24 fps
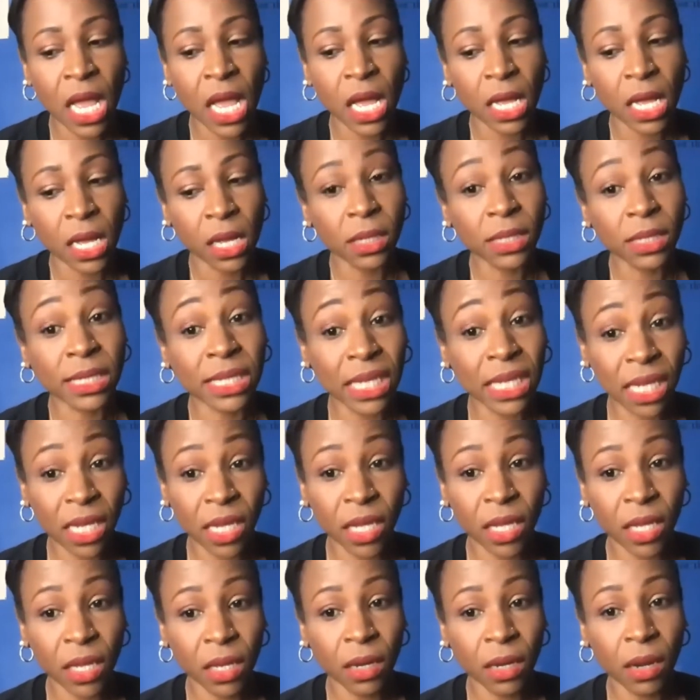
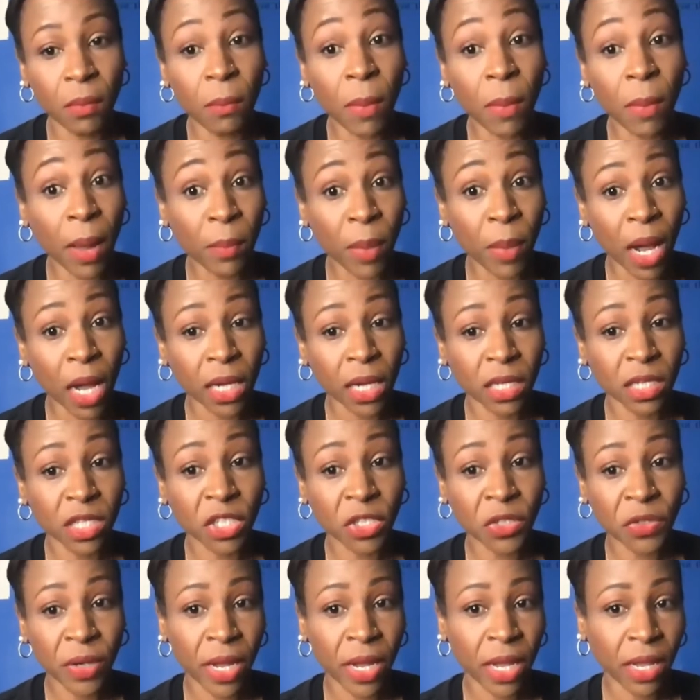seeing my body
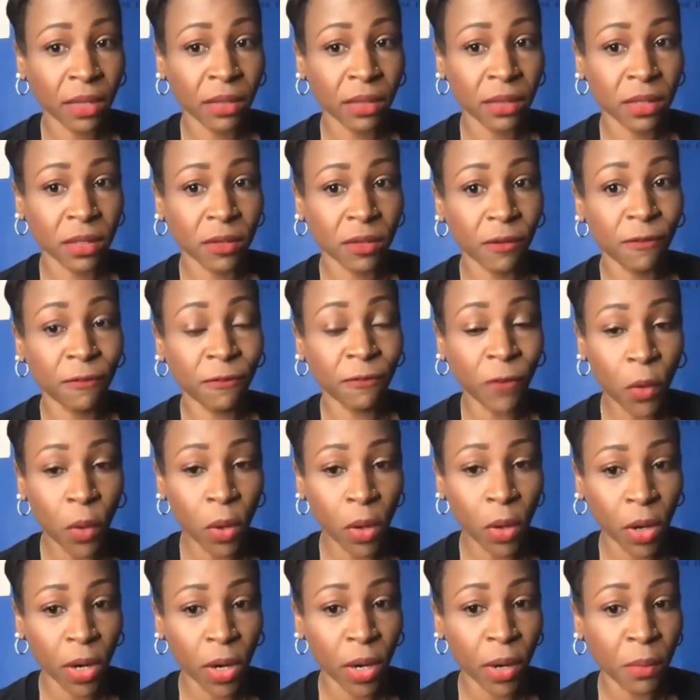
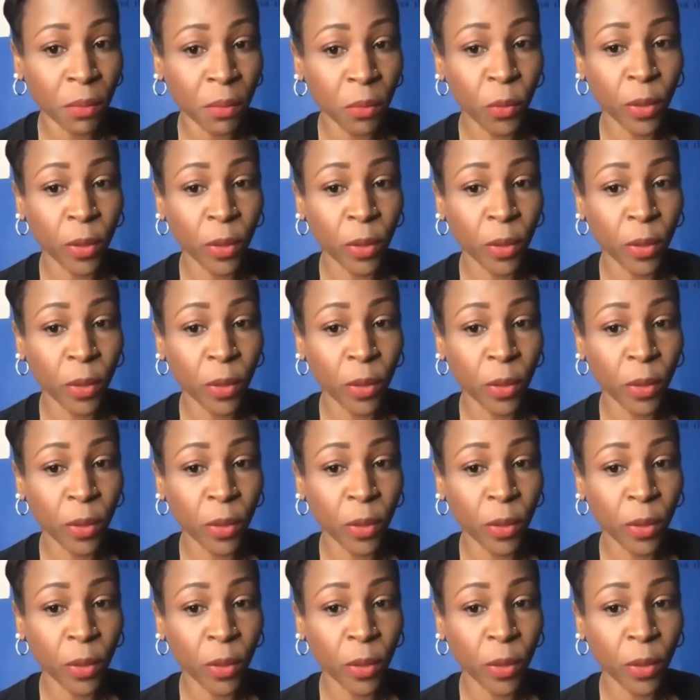transform